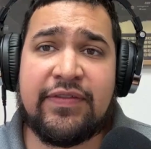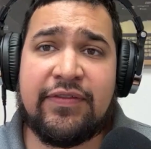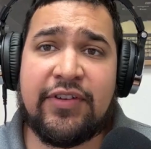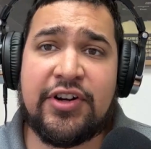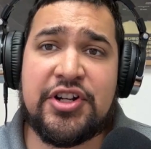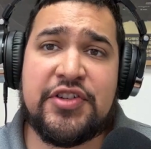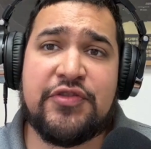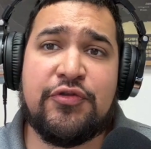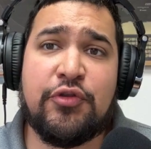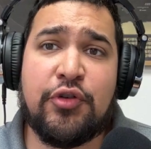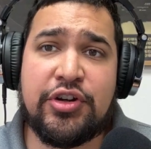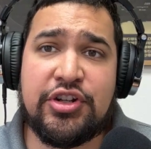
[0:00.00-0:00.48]

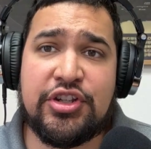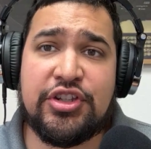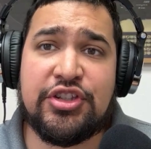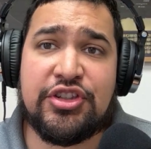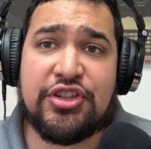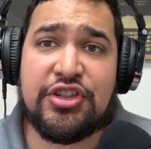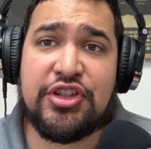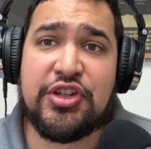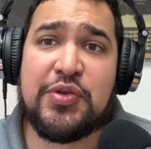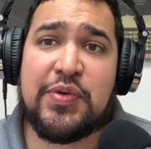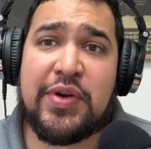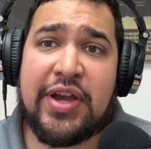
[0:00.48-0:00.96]
Virgin Voyages
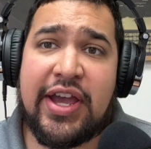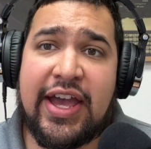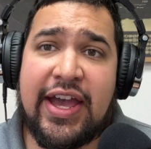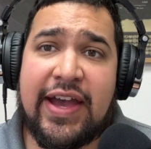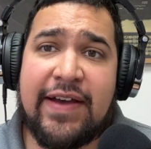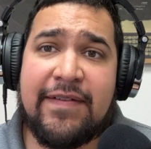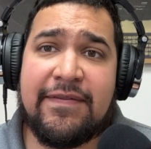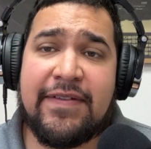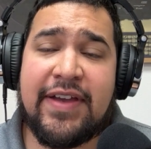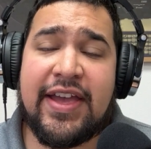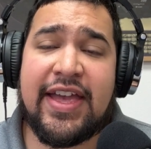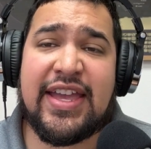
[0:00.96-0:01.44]
do
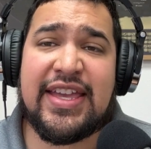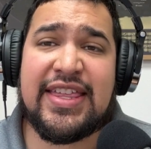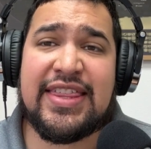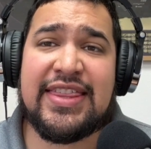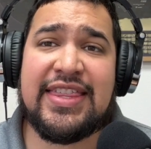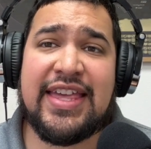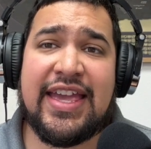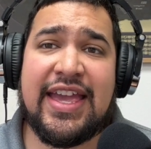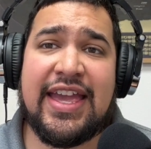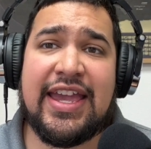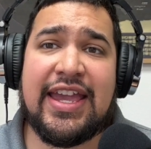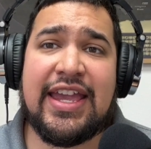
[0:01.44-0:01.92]
have,
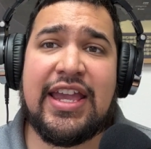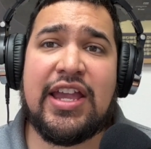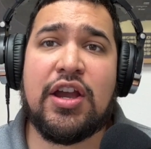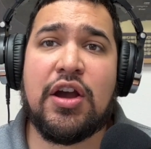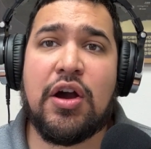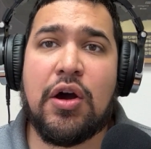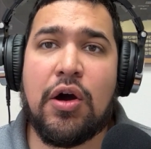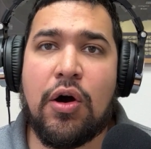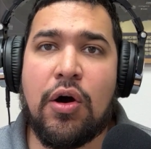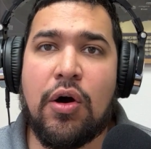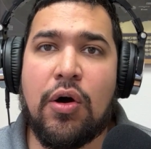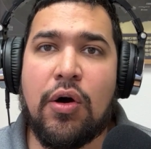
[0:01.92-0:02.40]
they
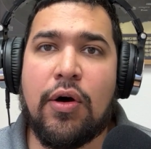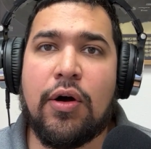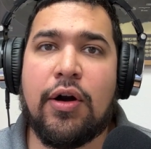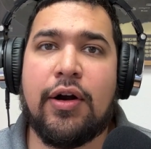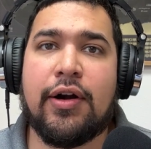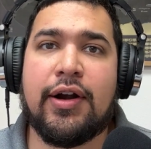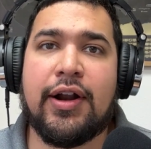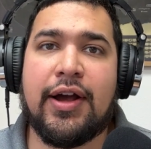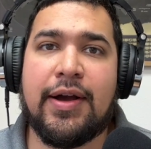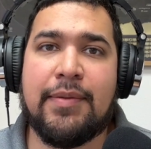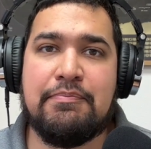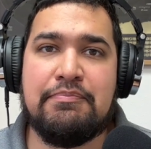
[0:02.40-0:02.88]

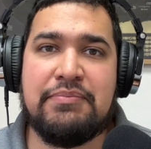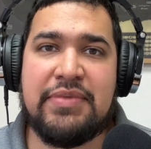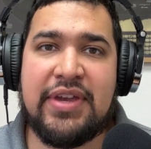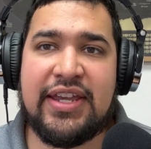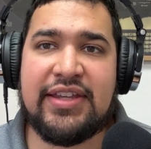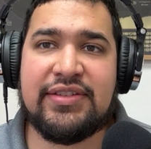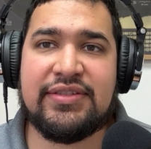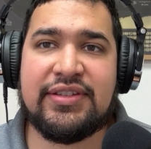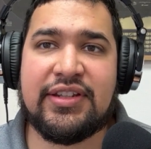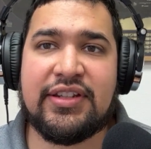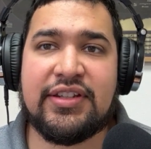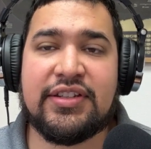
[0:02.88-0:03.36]
are
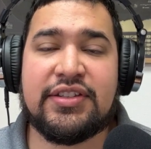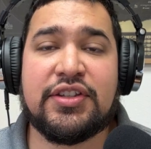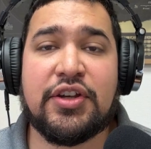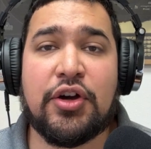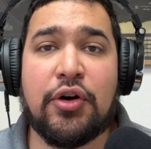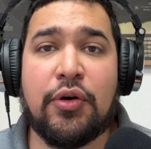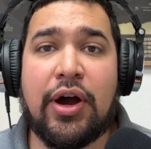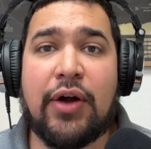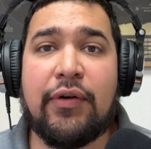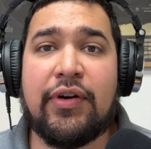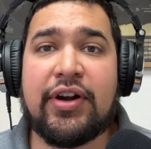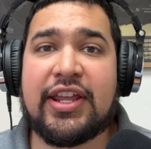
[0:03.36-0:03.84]
amazing.
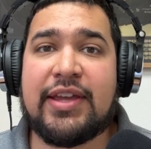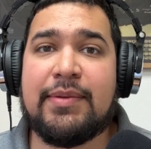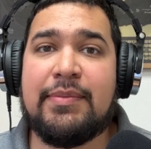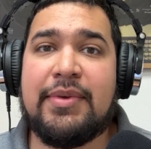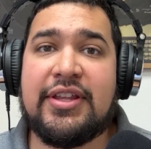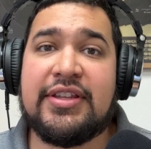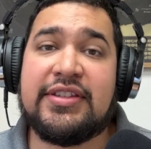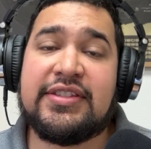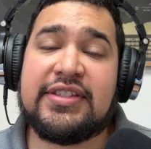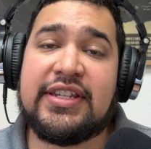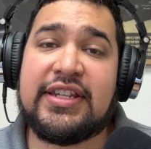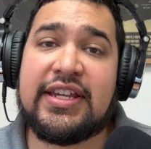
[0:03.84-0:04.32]
So I
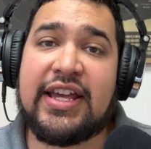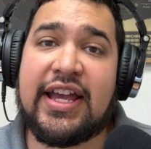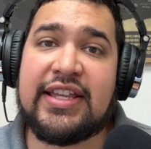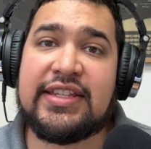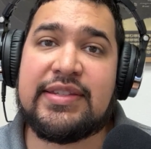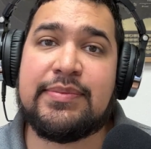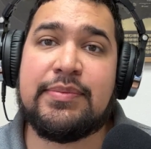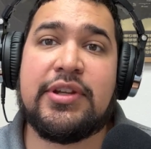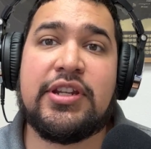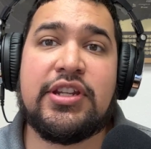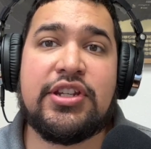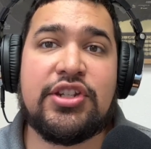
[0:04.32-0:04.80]
recommend seeing
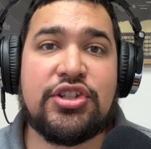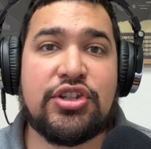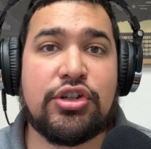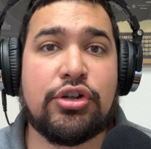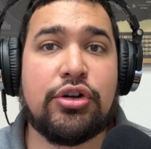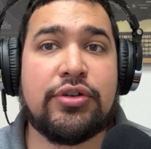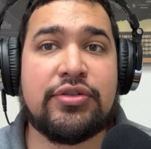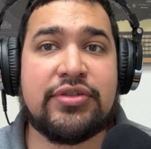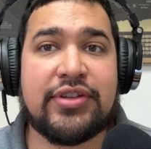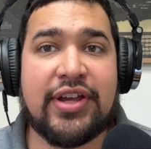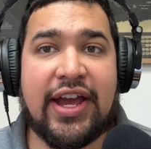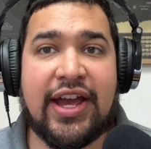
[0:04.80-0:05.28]
as many
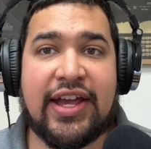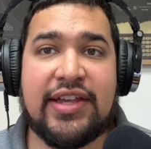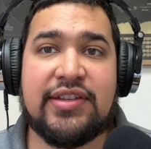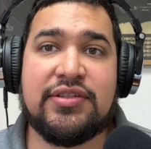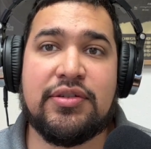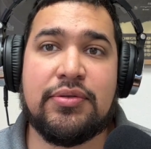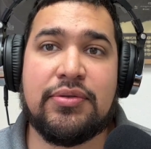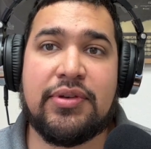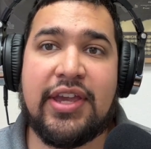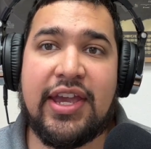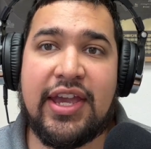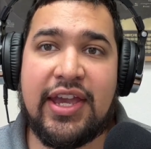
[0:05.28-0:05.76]
shows as
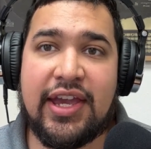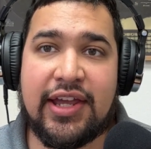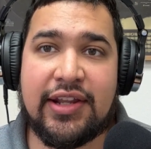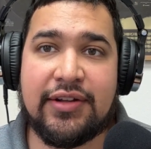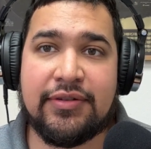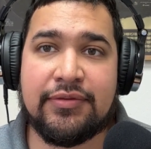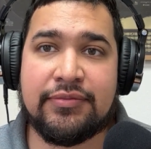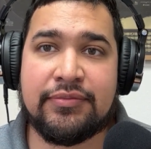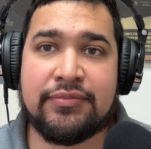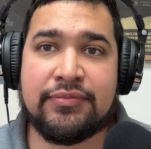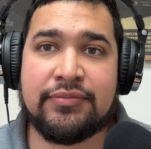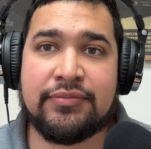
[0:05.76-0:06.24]
you can.